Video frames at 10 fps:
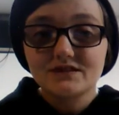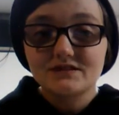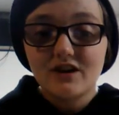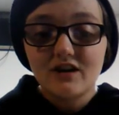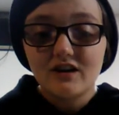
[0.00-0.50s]

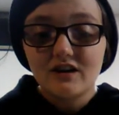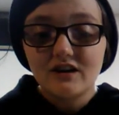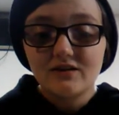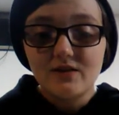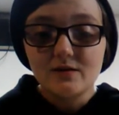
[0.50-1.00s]

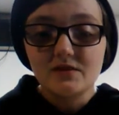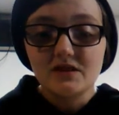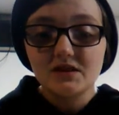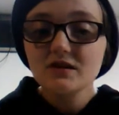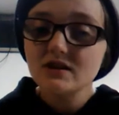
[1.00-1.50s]
STAR
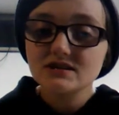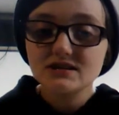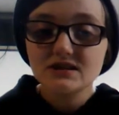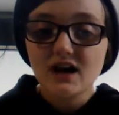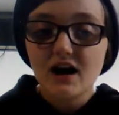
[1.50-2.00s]
family
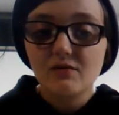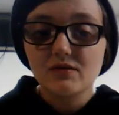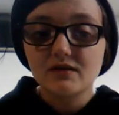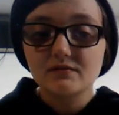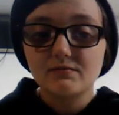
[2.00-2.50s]
literacy, I
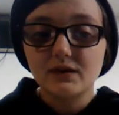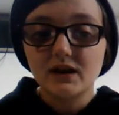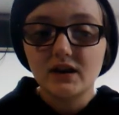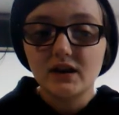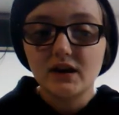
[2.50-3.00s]
wouldn't
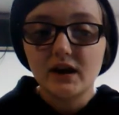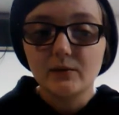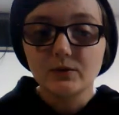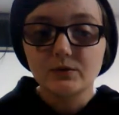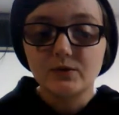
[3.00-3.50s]
be
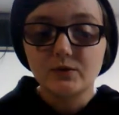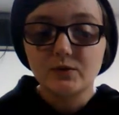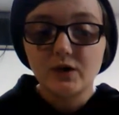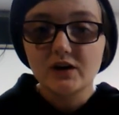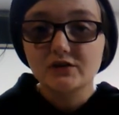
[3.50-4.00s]
able
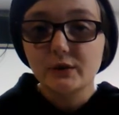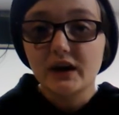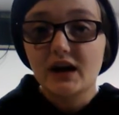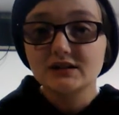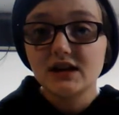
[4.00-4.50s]
to
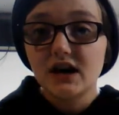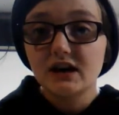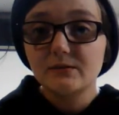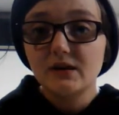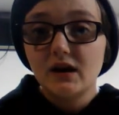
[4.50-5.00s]
graduate on
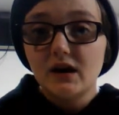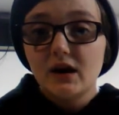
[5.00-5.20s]
time.